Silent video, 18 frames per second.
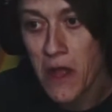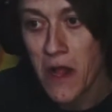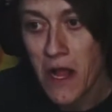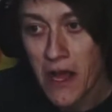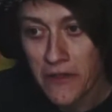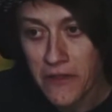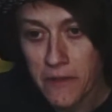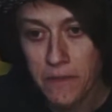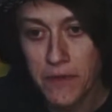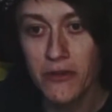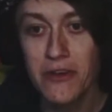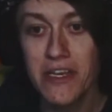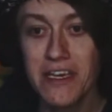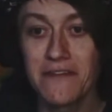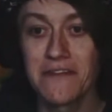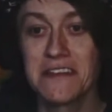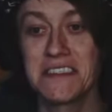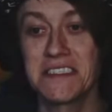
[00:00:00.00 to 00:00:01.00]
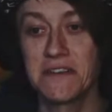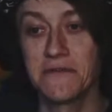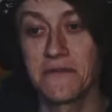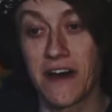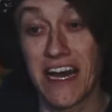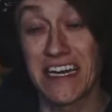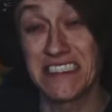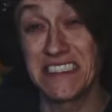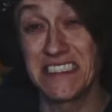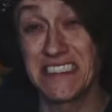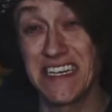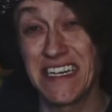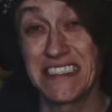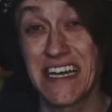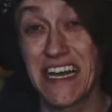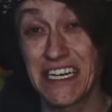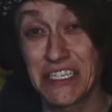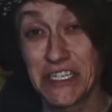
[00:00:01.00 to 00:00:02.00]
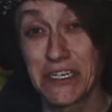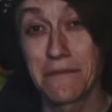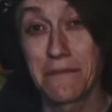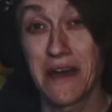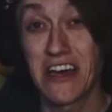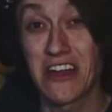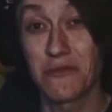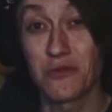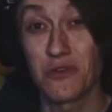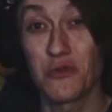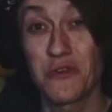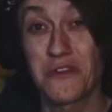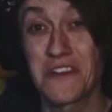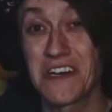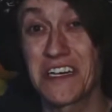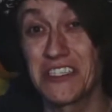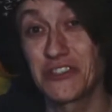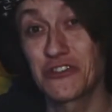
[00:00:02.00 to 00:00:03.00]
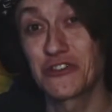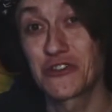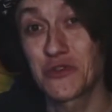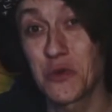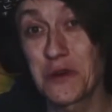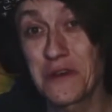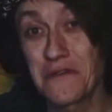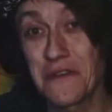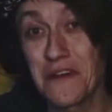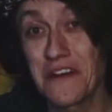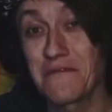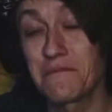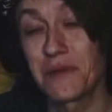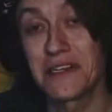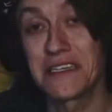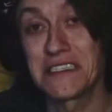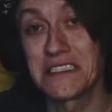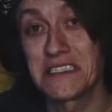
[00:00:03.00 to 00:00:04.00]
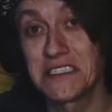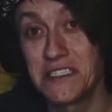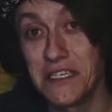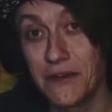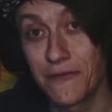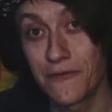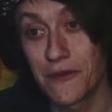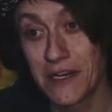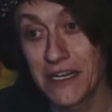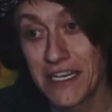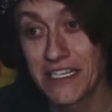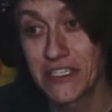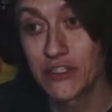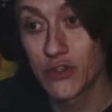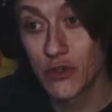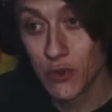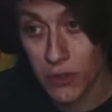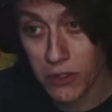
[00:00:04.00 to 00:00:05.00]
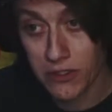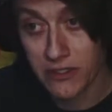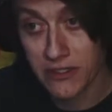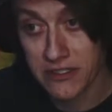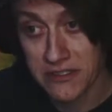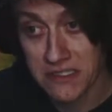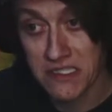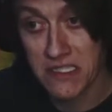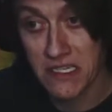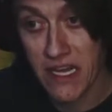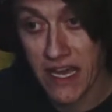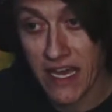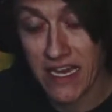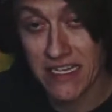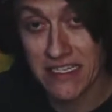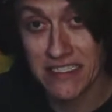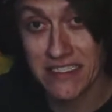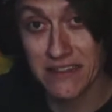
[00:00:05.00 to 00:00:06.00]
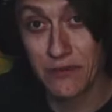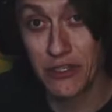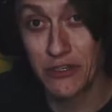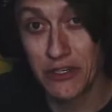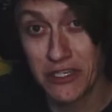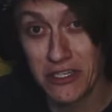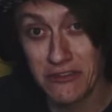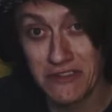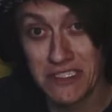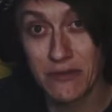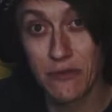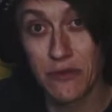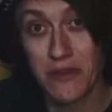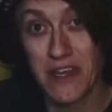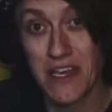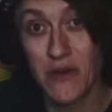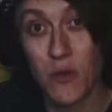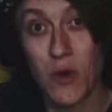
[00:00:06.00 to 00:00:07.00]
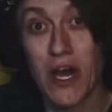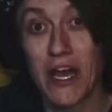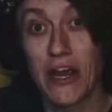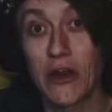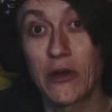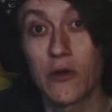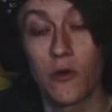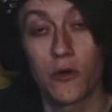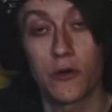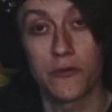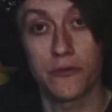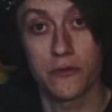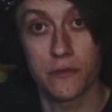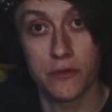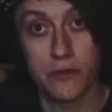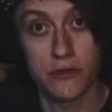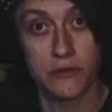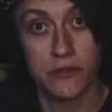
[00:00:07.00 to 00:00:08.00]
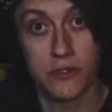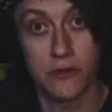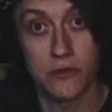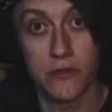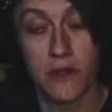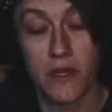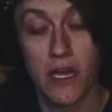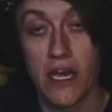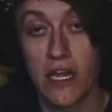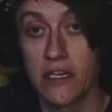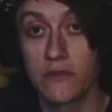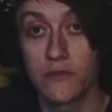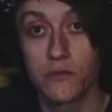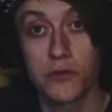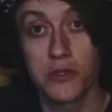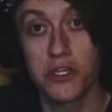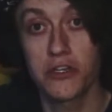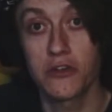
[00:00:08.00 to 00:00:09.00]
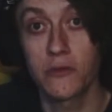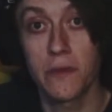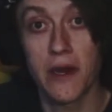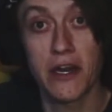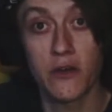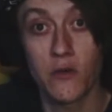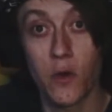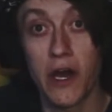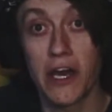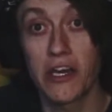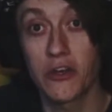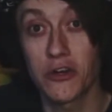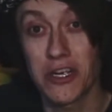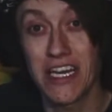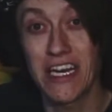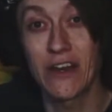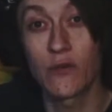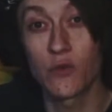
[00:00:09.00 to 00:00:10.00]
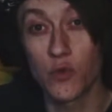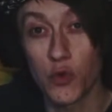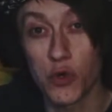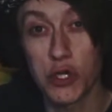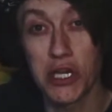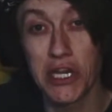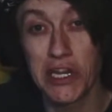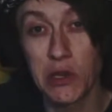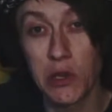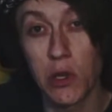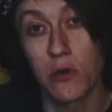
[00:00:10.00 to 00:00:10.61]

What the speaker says: The beauty of this device is that it's actually compatible with 125 plus different controllers, and you can use it with a wire or through Bluetooth. And really, no matter what, you're getting really low